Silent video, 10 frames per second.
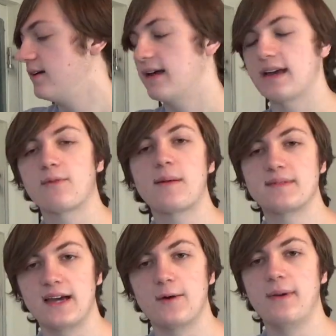like
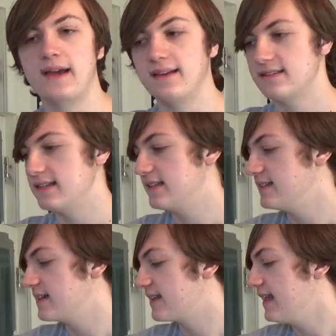reptile pets and
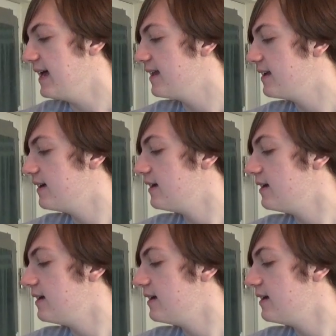things like that,